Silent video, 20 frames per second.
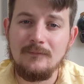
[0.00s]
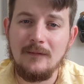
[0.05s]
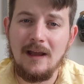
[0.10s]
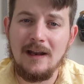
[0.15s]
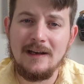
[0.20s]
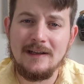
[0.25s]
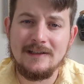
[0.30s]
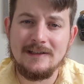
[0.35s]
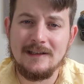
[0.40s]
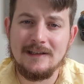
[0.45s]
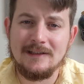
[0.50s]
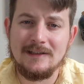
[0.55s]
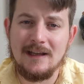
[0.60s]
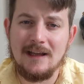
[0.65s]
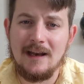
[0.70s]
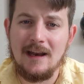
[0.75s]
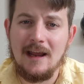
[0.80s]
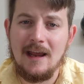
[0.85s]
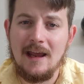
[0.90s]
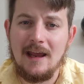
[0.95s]
And he says
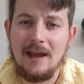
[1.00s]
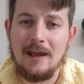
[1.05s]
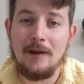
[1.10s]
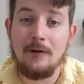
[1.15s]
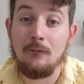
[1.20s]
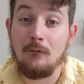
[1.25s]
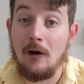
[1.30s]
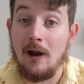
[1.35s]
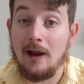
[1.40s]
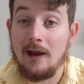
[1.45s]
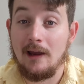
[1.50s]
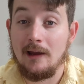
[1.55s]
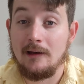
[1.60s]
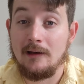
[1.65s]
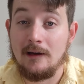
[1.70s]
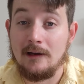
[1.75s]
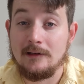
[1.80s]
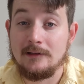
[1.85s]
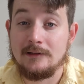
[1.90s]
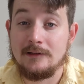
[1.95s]
that he
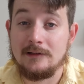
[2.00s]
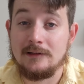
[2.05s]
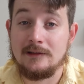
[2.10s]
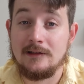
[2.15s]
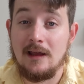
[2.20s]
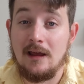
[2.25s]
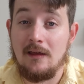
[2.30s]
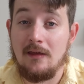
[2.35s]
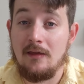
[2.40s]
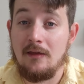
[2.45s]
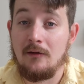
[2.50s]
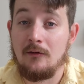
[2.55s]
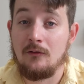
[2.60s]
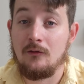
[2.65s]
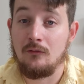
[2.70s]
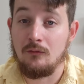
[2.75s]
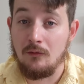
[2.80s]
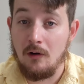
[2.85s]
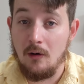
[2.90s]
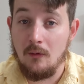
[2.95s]
recognizes that they're
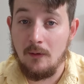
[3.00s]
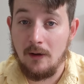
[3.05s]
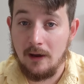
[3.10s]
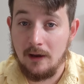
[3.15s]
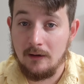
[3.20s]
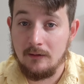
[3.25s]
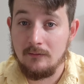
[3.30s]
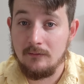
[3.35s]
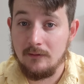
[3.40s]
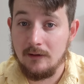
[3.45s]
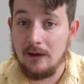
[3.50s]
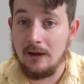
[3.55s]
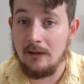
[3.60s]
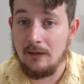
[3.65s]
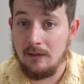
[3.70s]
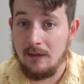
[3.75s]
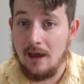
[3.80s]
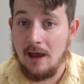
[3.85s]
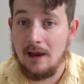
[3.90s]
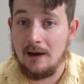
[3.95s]
growing
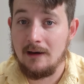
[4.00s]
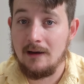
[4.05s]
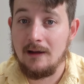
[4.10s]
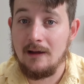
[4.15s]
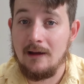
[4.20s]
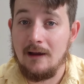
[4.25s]
in that